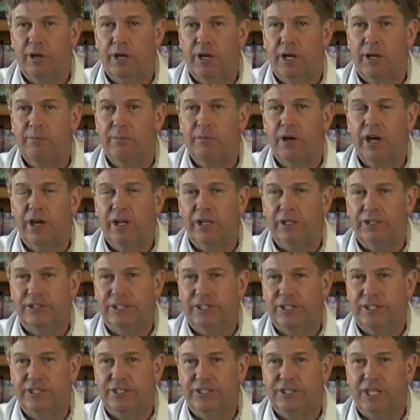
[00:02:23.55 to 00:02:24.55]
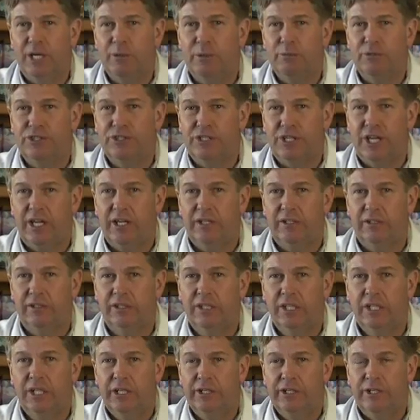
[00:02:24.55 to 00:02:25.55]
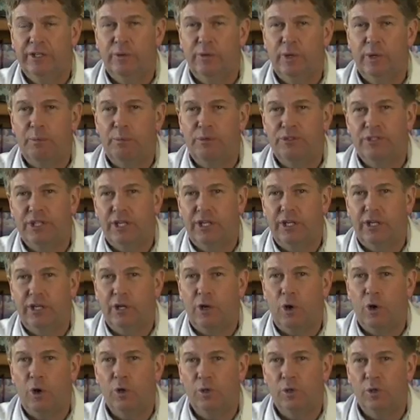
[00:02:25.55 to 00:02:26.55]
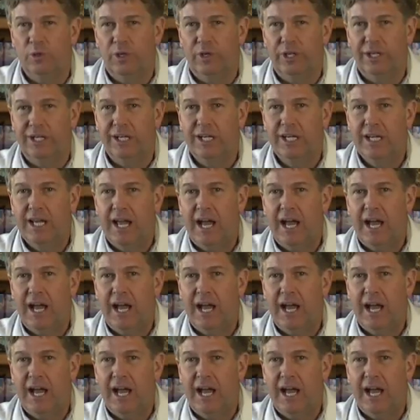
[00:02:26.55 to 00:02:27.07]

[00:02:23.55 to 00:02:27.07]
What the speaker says: a model to the same scale to represent a colloid,